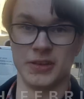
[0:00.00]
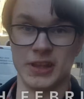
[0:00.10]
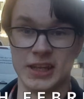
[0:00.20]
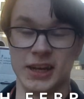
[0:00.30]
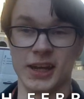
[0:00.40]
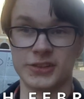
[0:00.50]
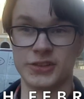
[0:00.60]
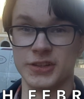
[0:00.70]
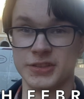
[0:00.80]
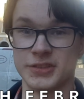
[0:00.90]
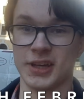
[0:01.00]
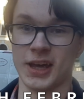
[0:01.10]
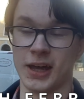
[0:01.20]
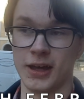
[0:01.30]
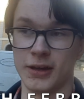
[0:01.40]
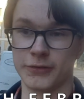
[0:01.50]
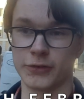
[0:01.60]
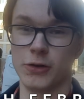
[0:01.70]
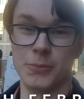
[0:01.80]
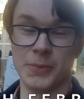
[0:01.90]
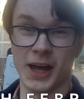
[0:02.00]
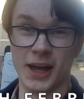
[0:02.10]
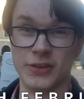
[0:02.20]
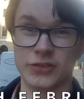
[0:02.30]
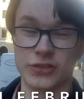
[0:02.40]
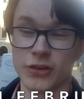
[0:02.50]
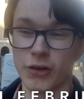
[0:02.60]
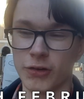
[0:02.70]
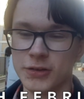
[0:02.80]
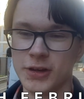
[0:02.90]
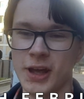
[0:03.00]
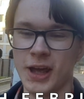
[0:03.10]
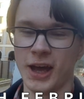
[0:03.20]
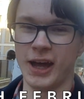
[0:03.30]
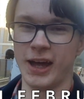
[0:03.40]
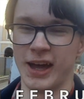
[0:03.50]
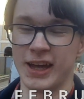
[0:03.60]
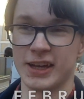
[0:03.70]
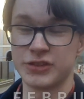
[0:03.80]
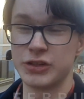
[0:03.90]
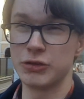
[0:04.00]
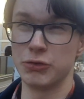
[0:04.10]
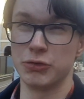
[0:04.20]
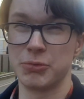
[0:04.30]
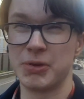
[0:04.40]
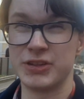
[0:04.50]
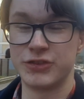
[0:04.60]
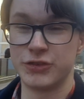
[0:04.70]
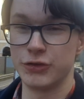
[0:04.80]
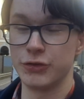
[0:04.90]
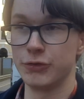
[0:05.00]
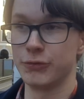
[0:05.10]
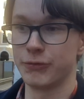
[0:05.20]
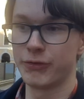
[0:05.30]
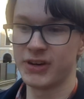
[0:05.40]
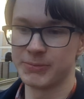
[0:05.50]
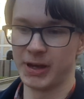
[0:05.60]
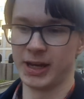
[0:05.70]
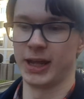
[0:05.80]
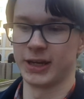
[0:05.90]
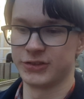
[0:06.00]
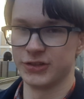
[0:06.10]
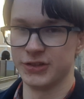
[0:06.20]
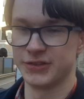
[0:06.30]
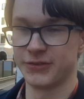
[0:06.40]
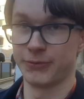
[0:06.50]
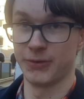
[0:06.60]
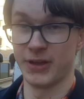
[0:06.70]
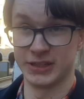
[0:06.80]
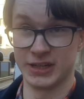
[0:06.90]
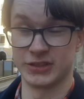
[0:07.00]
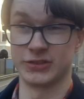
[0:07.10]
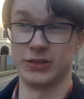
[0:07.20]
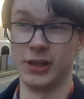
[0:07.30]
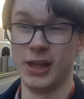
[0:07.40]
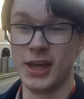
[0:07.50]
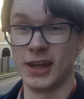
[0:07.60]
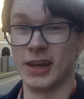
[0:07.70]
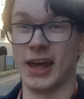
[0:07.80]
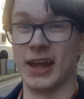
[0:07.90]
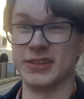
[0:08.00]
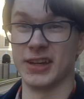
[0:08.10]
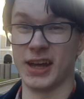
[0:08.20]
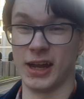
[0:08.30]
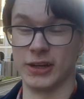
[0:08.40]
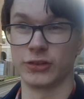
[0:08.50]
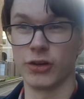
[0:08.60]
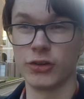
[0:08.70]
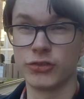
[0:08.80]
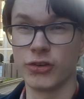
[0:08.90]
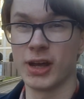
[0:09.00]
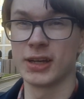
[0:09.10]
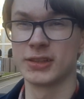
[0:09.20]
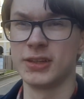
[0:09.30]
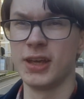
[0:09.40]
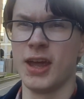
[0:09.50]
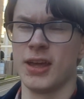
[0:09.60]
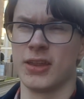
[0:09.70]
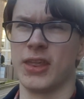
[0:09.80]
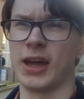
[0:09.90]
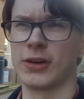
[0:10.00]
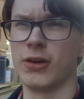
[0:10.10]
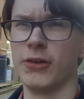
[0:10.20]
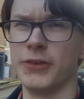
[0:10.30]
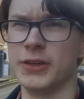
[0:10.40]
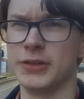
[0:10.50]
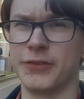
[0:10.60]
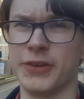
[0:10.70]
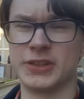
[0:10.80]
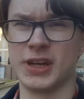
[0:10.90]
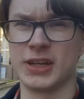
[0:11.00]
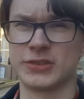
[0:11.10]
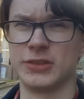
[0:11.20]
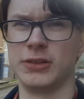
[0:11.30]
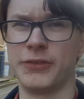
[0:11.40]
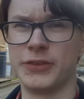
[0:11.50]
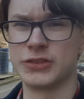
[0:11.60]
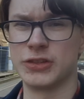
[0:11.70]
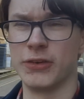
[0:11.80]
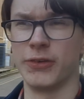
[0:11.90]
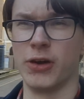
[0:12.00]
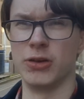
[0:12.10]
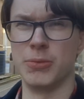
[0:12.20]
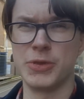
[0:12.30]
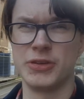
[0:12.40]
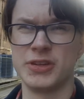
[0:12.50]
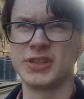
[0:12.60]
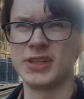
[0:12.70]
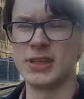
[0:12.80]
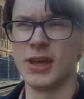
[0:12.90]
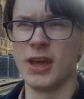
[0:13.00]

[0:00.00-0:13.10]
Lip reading: The lectures have come and gone. I actually only went to three of my lectures, international, land and contract. That covered for international, finishing off on immunity,